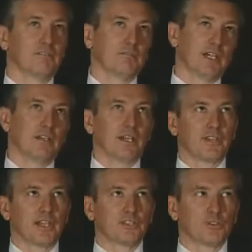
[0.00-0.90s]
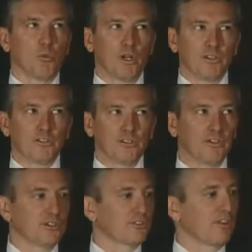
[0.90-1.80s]
I think he's the one that still
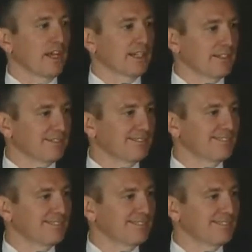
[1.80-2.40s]
doesn't like it.